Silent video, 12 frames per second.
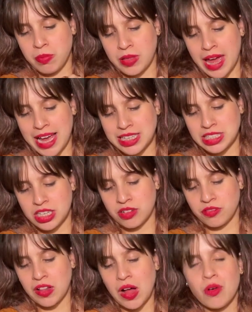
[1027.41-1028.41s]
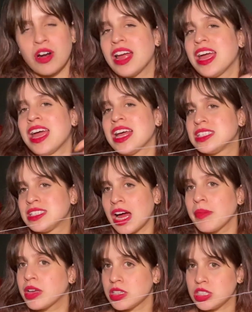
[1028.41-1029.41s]
the hexagon flower, is
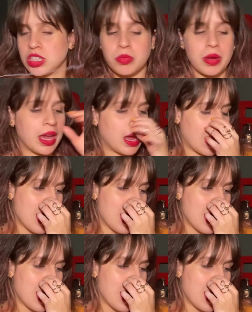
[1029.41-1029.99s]
time consuming.